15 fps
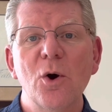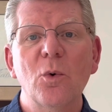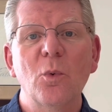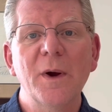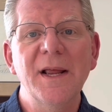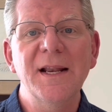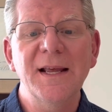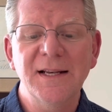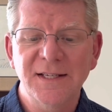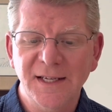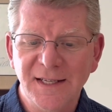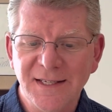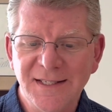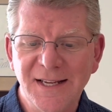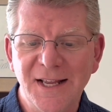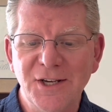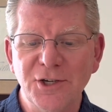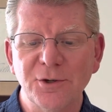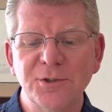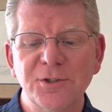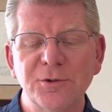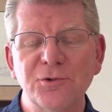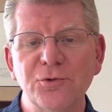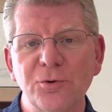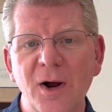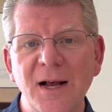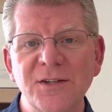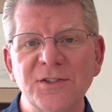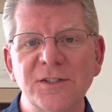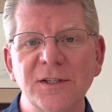we need to continue to
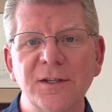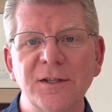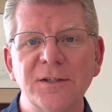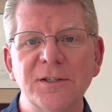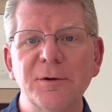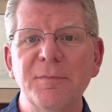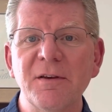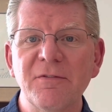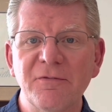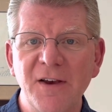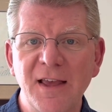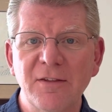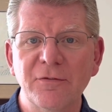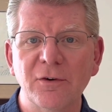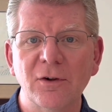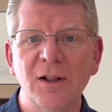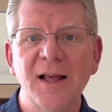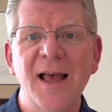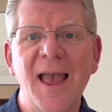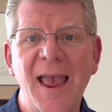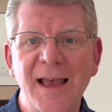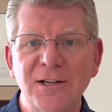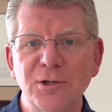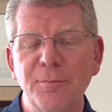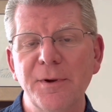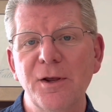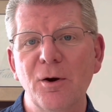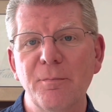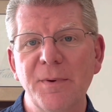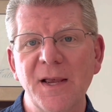trust, to be faithful, and to
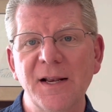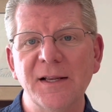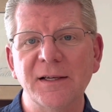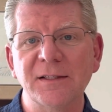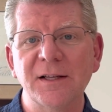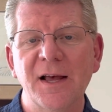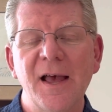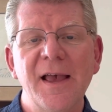be obedient.